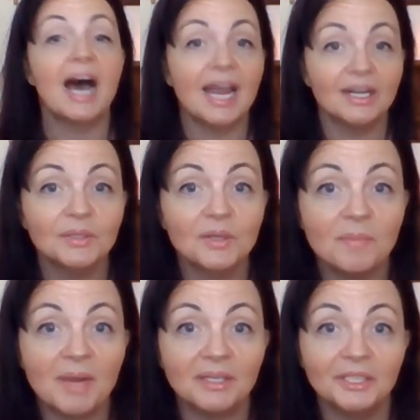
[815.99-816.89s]
I don't know
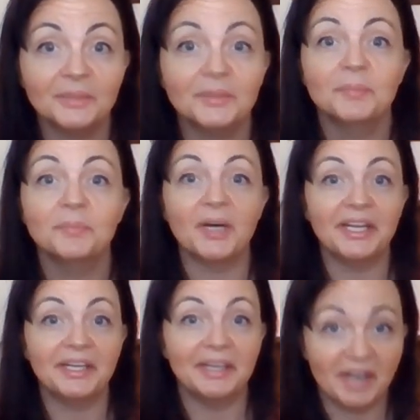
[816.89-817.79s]
about you,
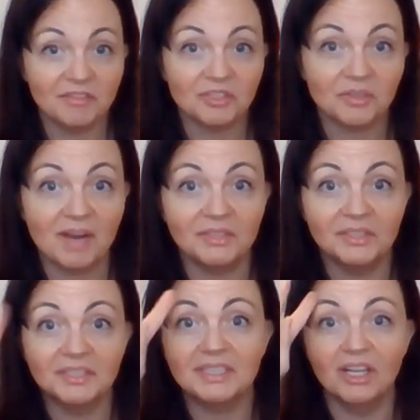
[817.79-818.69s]
but I've
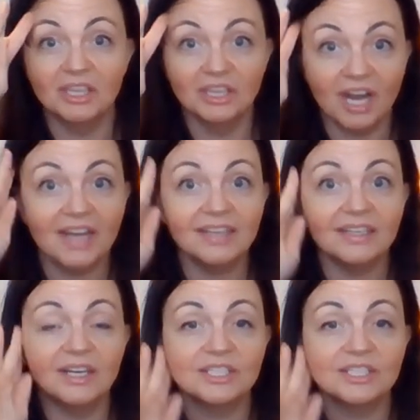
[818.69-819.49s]
traveled a lot